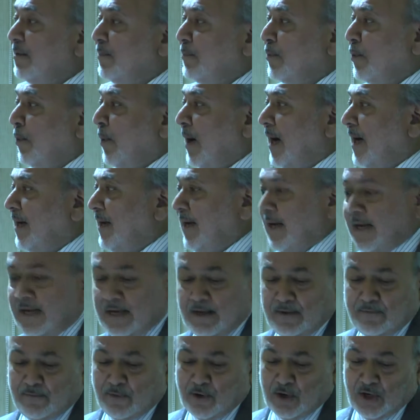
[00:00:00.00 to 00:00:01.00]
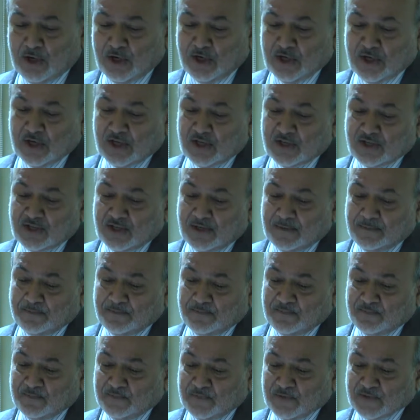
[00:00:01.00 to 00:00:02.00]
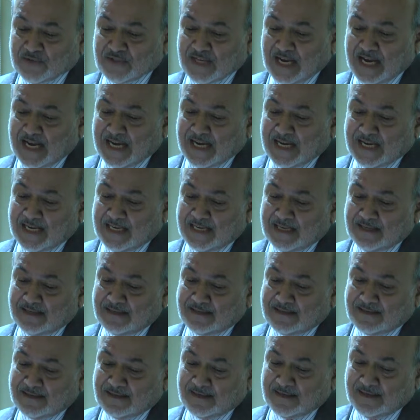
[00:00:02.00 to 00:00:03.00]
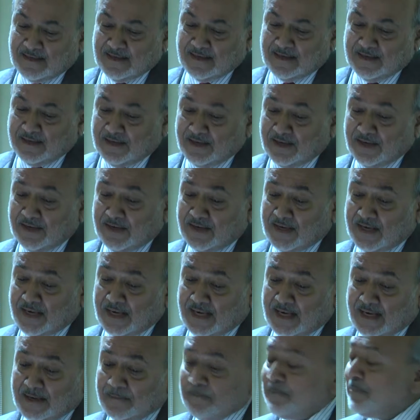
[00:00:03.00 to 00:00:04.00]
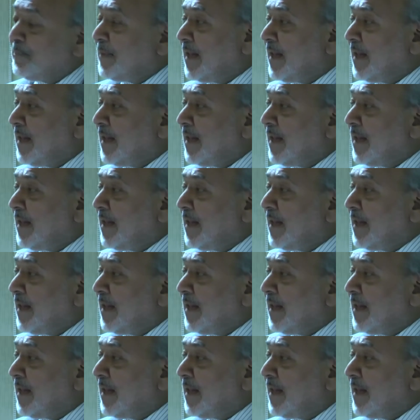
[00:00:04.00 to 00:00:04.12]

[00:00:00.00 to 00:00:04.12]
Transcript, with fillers: providing for leadership, for science in India,